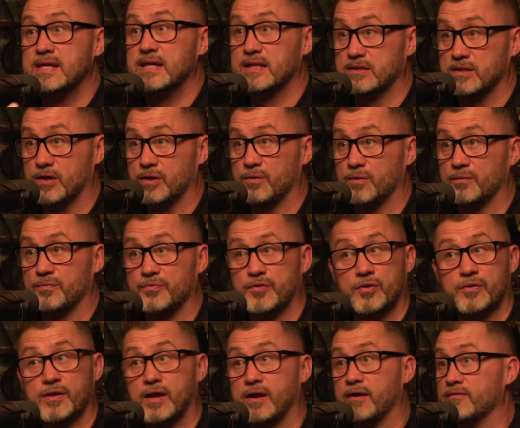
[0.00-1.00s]
it, though.
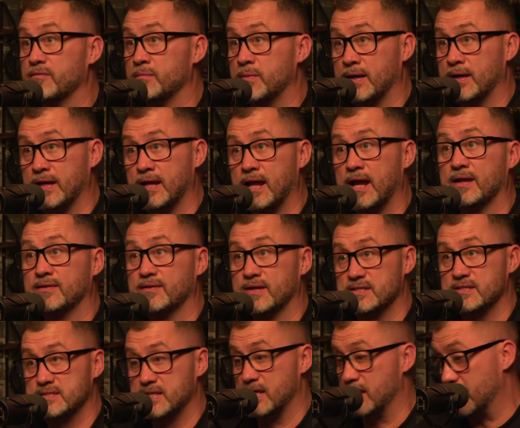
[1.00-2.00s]
They're there every Monday night. They
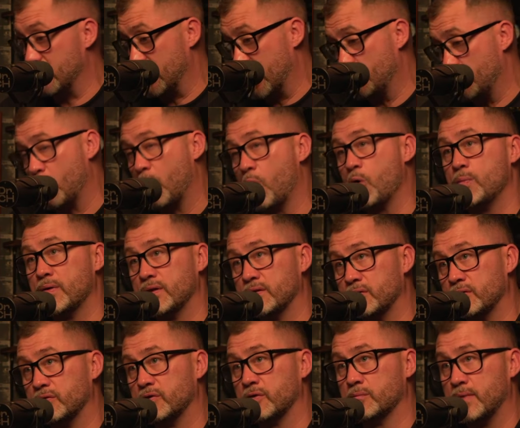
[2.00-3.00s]
see it, and I'm
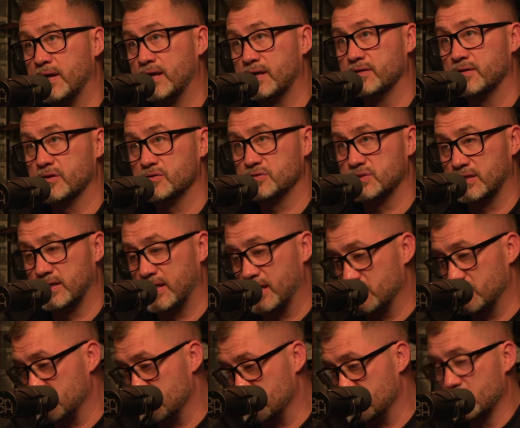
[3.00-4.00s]
hoping they're making those
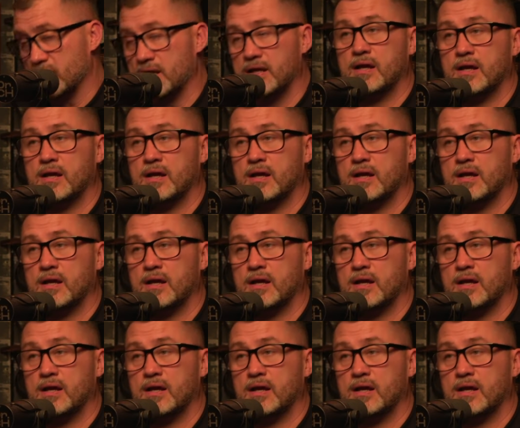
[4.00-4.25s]
connections.